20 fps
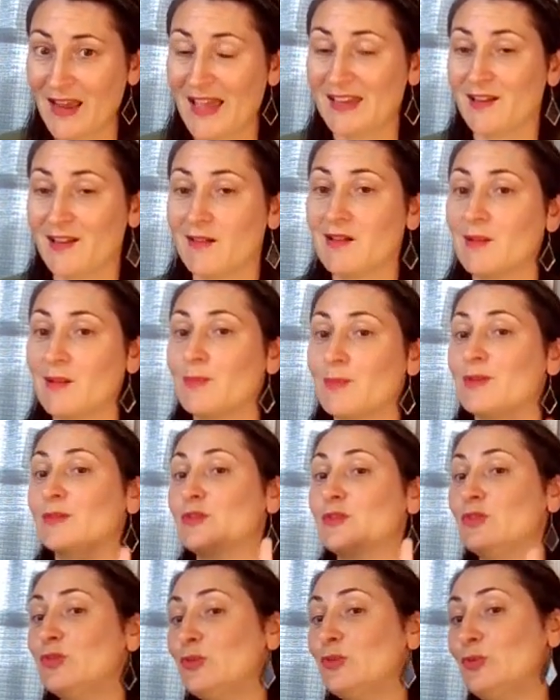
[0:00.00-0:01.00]
And our number
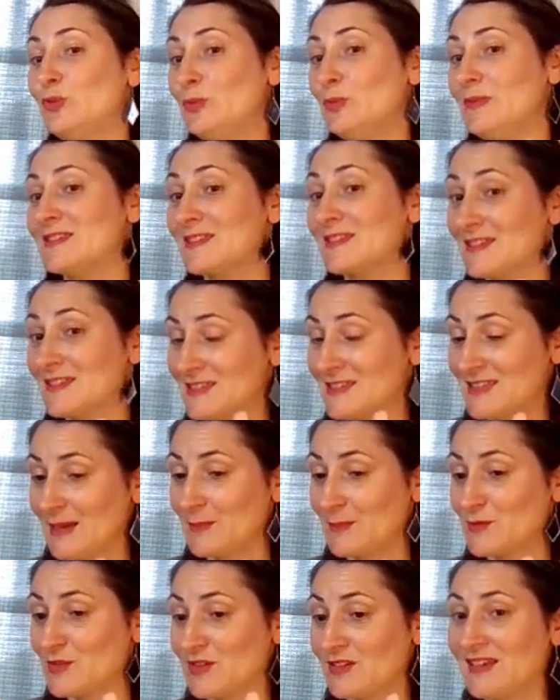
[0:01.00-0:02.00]
2
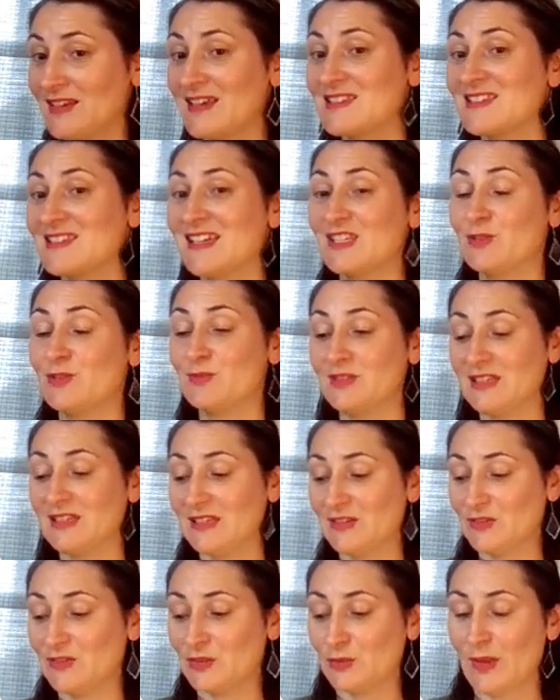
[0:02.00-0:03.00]
misconception is that you
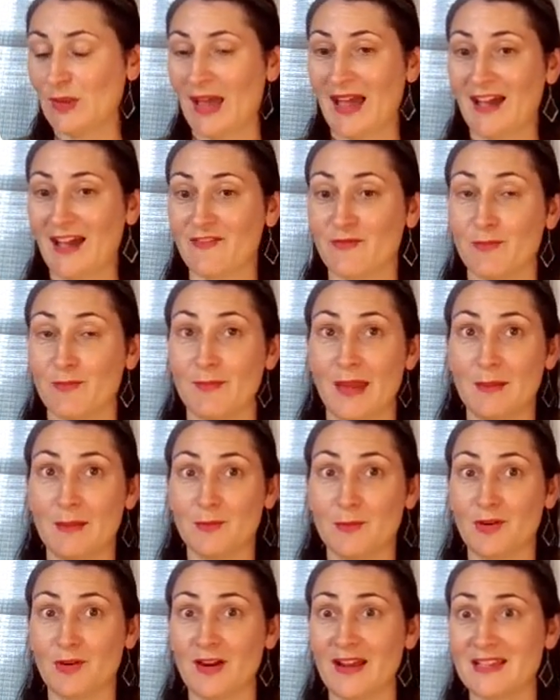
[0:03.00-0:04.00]
need to have
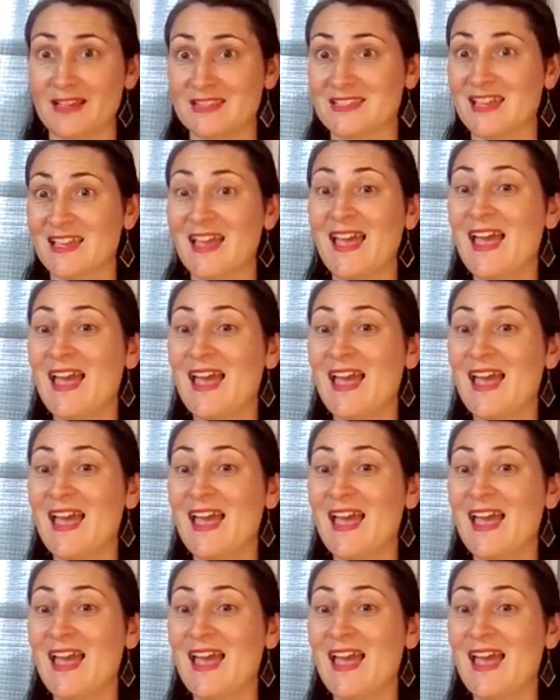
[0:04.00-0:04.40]
memorized